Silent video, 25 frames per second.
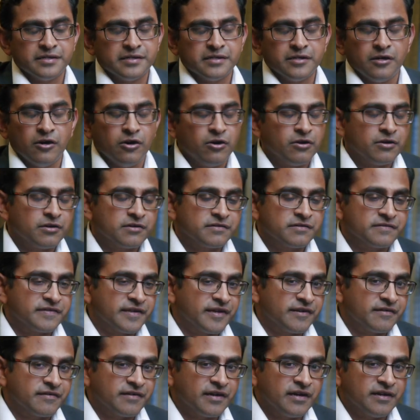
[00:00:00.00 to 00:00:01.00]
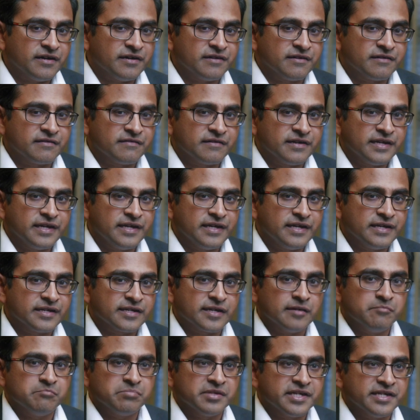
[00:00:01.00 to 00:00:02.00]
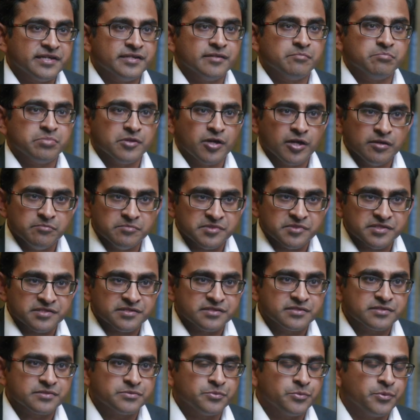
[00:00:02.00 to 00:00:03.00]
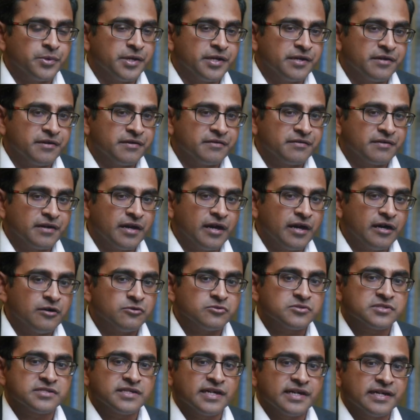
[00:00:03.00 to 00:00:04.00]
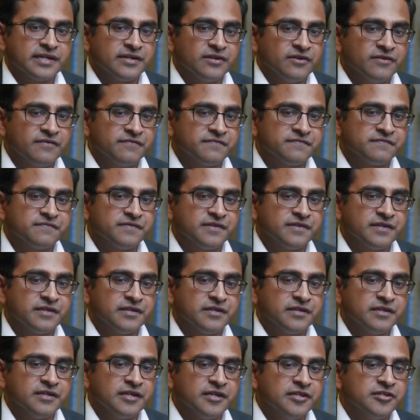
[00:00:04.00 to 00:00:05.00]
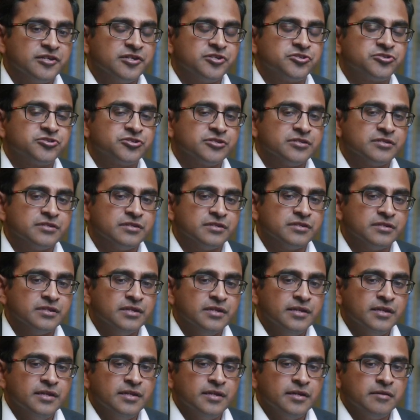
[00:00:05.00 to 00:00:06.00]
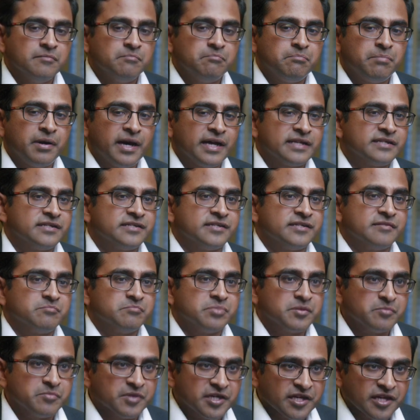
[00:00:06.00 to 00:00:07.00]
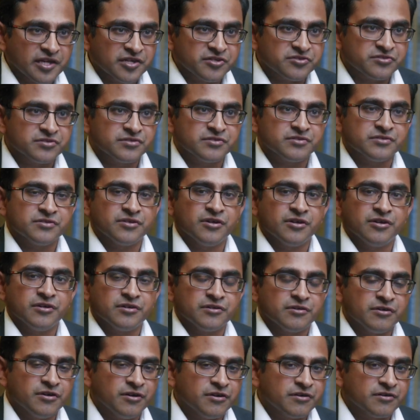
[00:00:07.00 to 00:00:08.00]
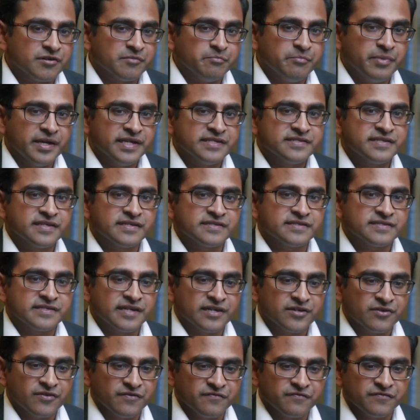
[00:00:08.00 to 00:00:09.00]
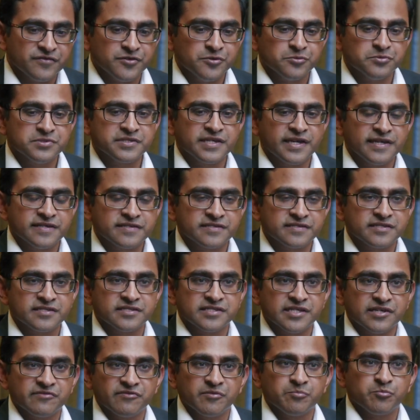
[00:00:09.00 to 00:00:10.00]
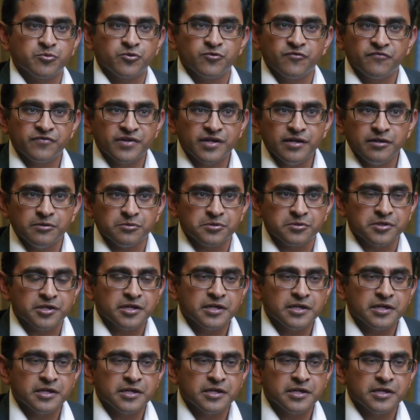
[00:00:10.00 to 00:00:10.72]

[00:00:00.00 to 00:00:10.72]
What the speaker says: or there are incomplete deployments where outside of the initial pilot implementation or a basic set of use cases that were proved out,